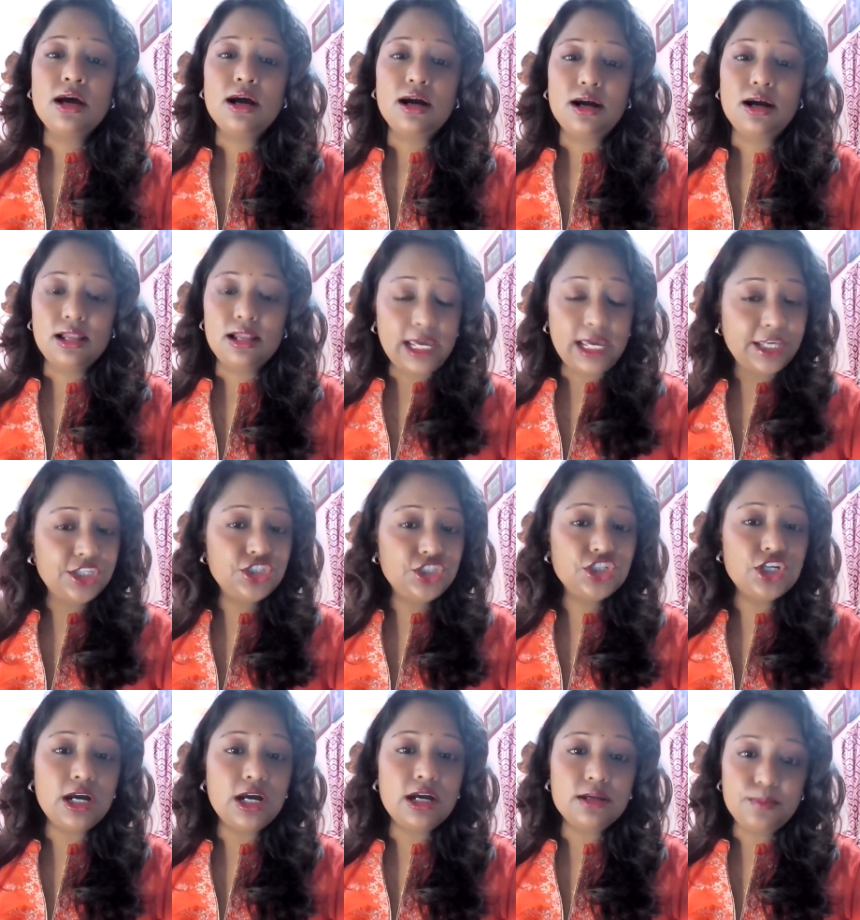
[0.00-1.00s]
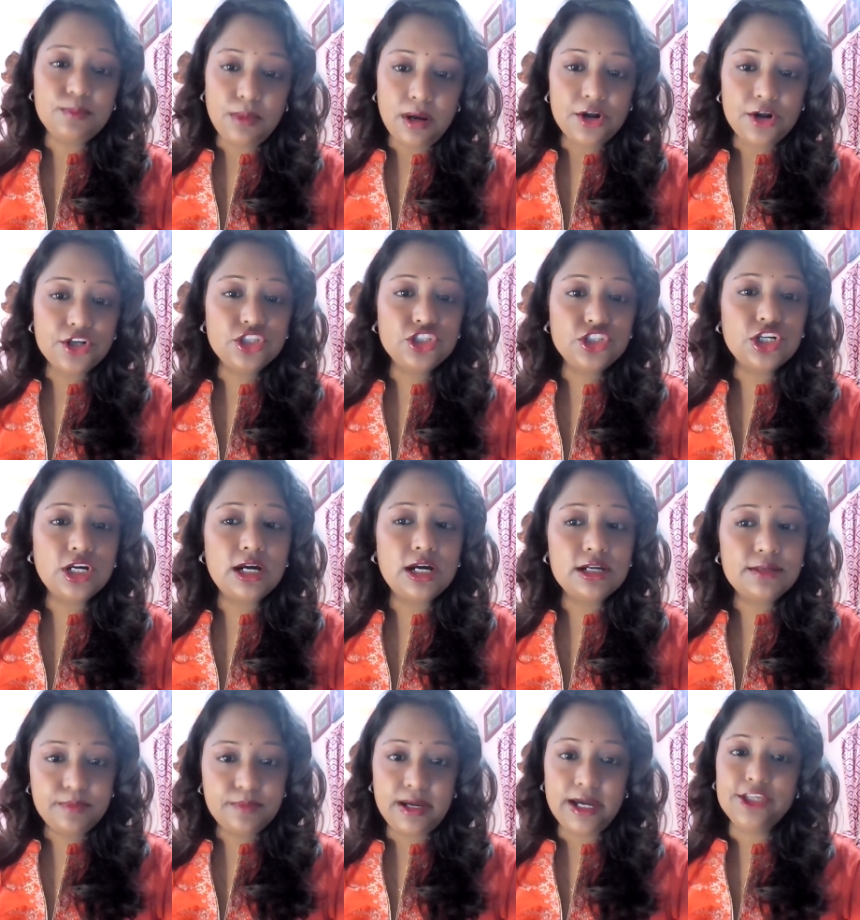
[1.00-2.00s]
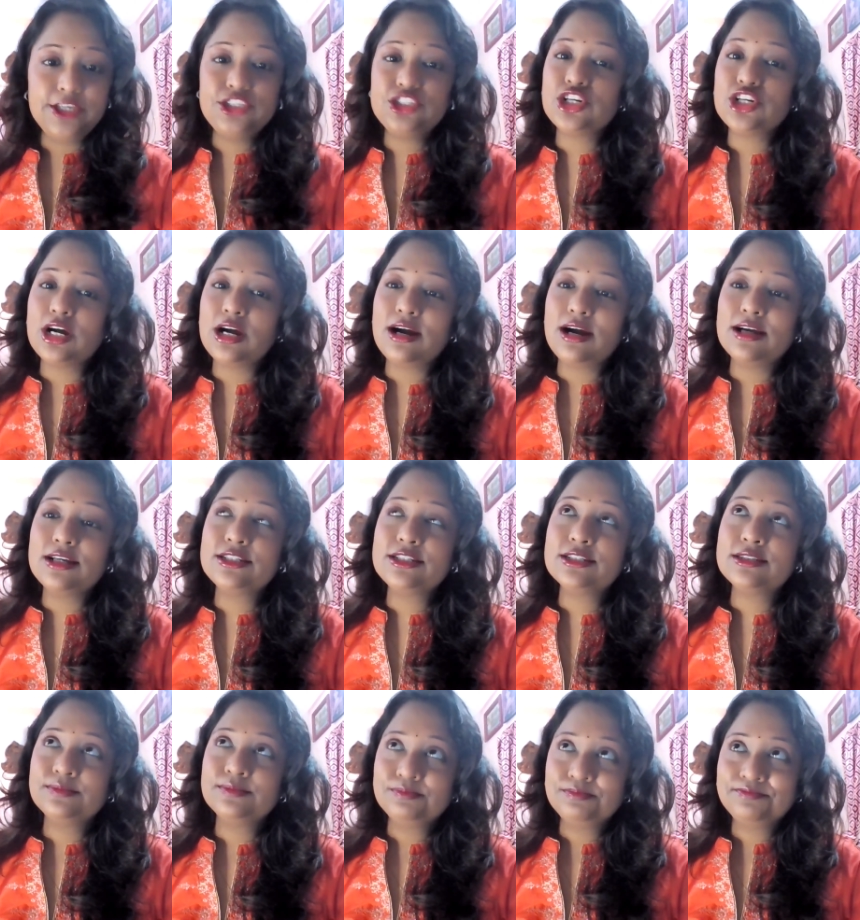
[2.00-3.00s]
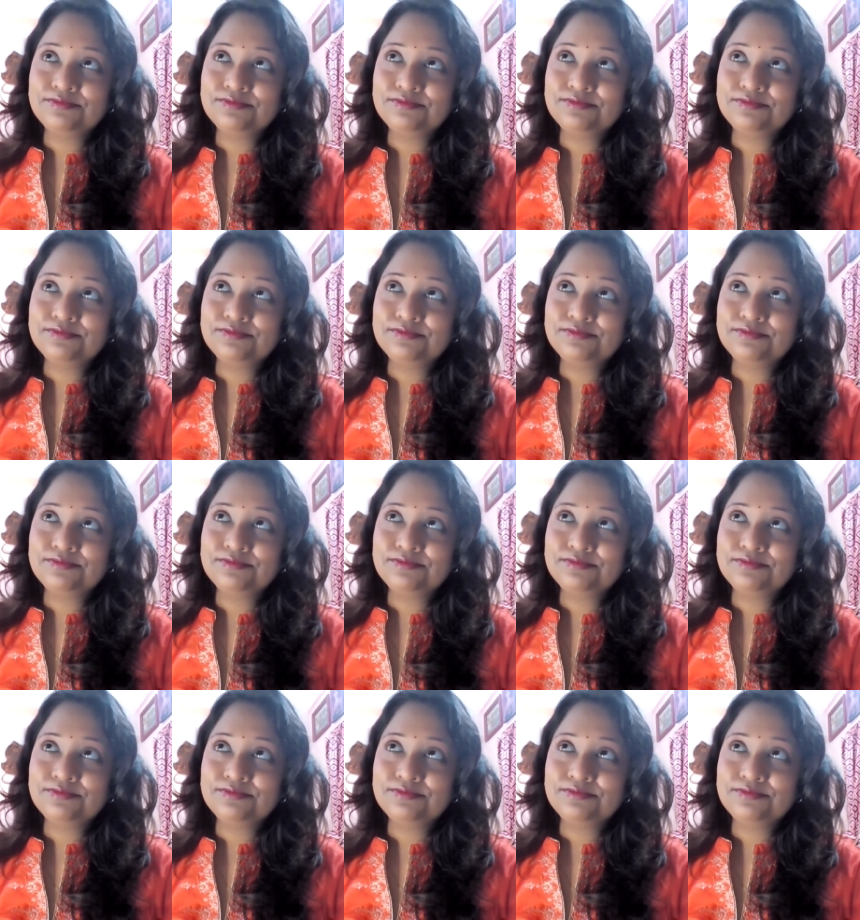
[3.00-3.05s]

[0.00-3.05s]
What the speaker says: a line chart, bar chart, pie chart.